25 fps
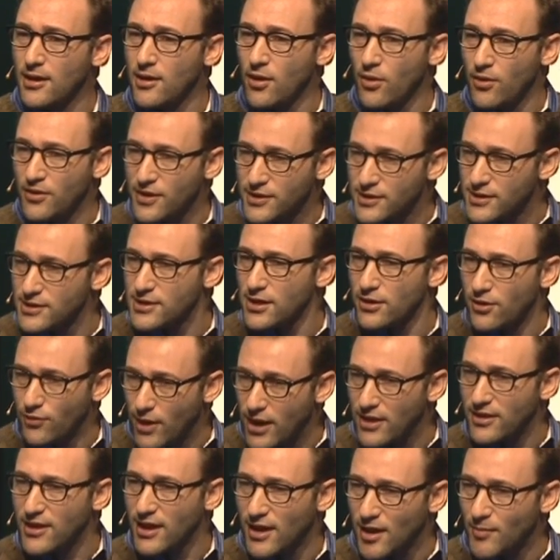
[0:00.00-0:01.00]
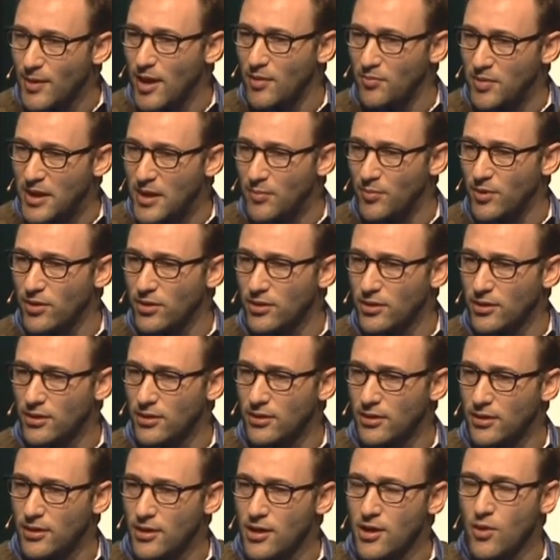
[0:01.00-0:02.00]
This is the great thing about people.
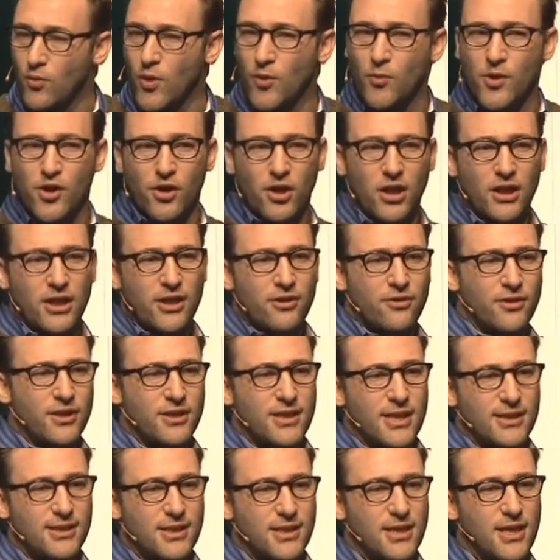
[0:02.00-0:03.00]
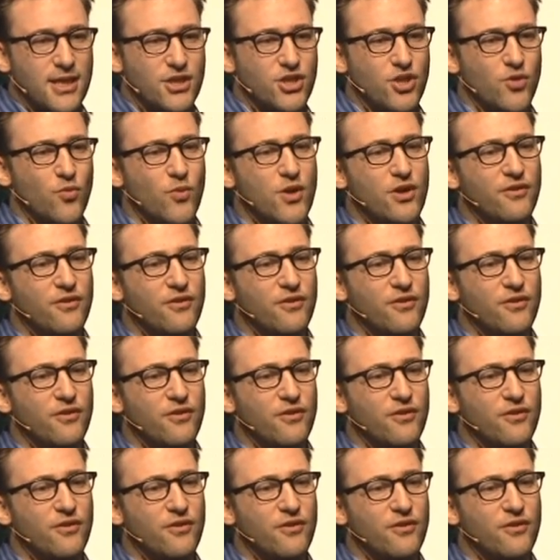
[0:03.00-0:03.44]
When we are clear in the destination, we are